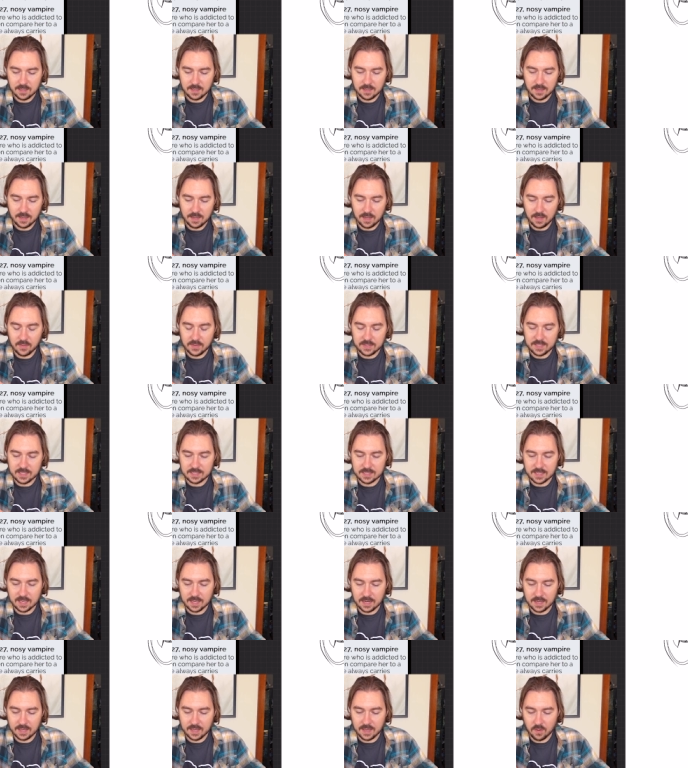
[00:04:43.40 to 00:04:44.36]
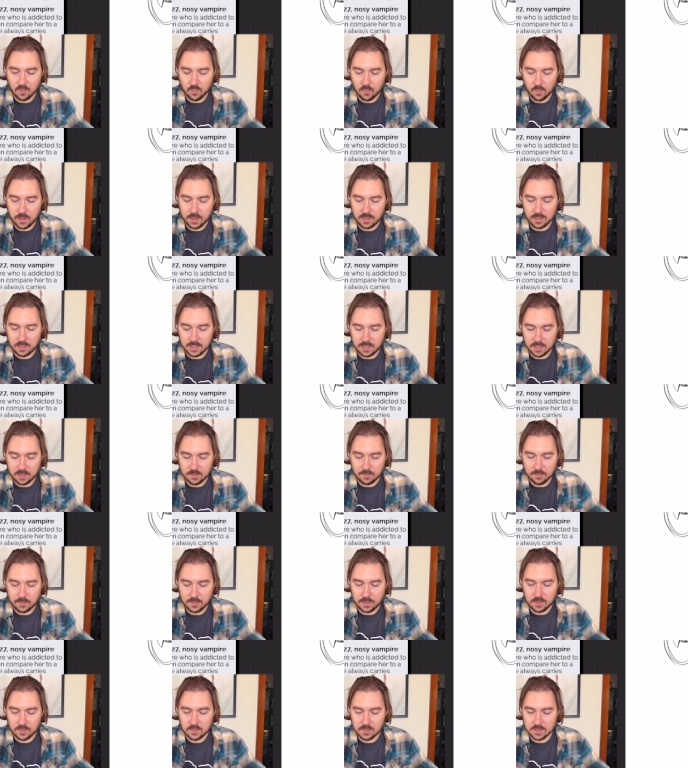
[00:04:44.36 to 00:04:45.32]
oh, this is gonna get really
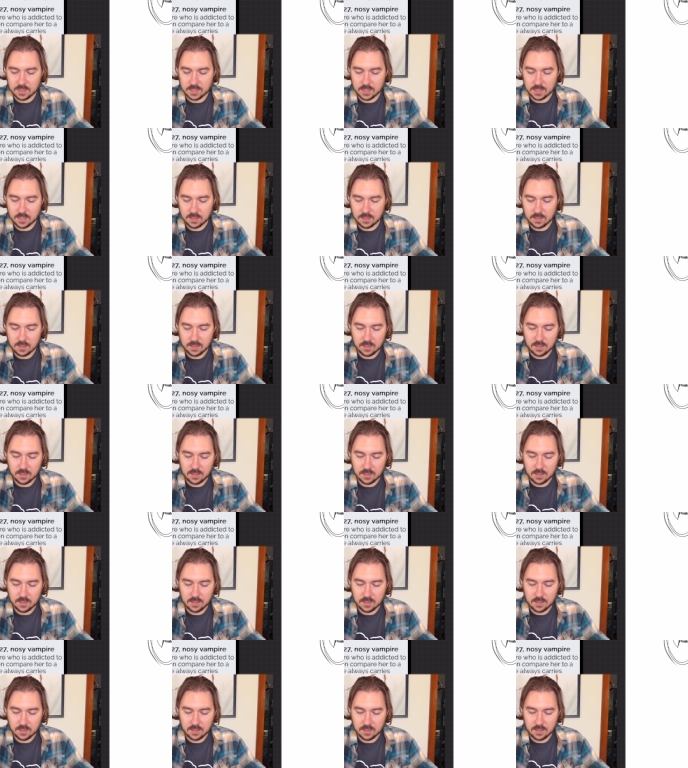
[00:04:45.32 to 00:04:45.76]
confusing.